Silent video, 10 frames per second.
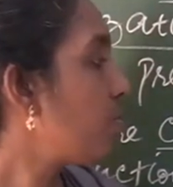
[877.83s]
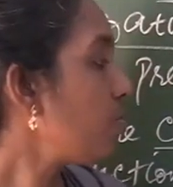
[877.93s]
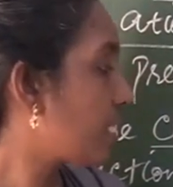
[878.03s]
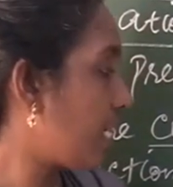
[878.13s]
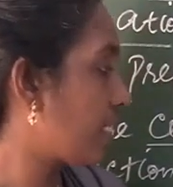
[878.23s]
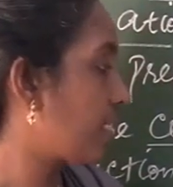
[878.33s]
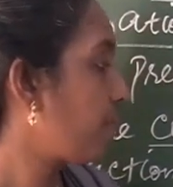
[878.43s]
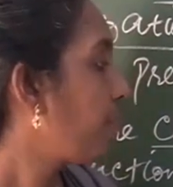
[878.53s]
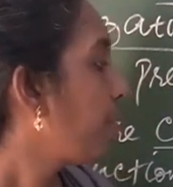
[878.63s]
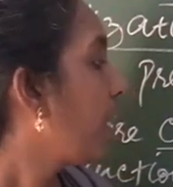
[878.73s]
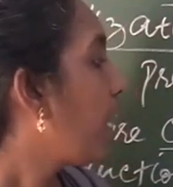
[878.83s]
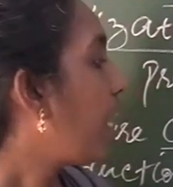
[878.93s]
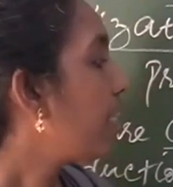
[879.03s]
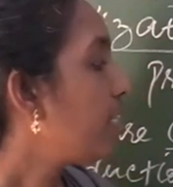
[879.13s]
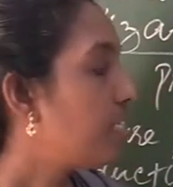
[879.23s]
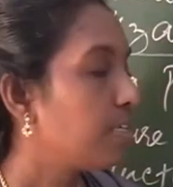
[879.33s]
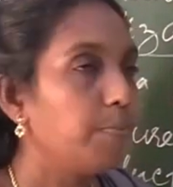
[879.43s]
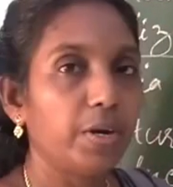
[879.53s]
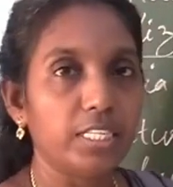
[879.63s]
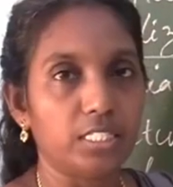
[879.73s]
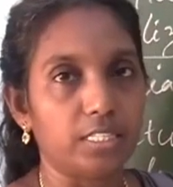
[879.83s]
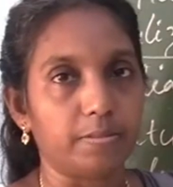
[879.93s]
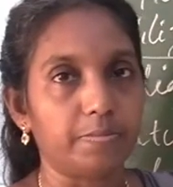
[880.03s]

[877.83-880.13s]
to 6. And the temperature